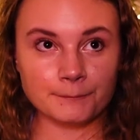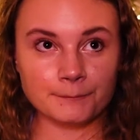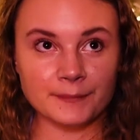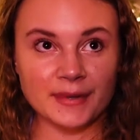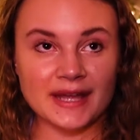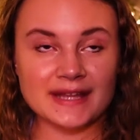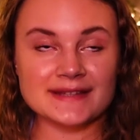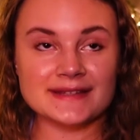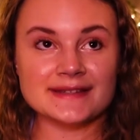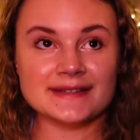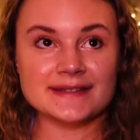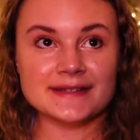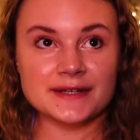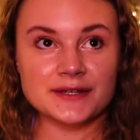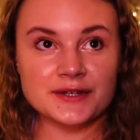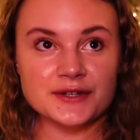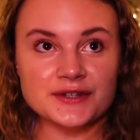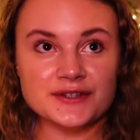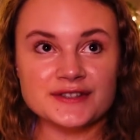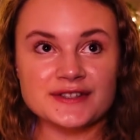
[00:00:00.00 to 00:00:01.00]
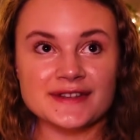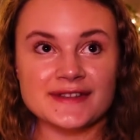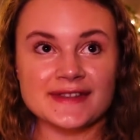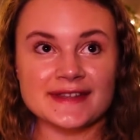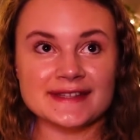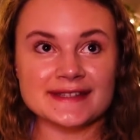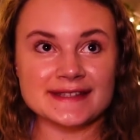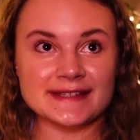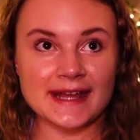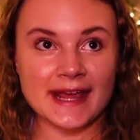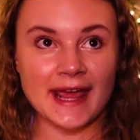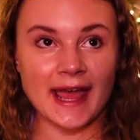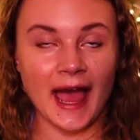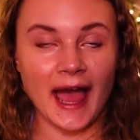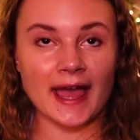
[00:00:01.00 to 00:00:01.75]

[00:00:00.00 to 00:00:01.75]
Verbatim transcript: But still to this day,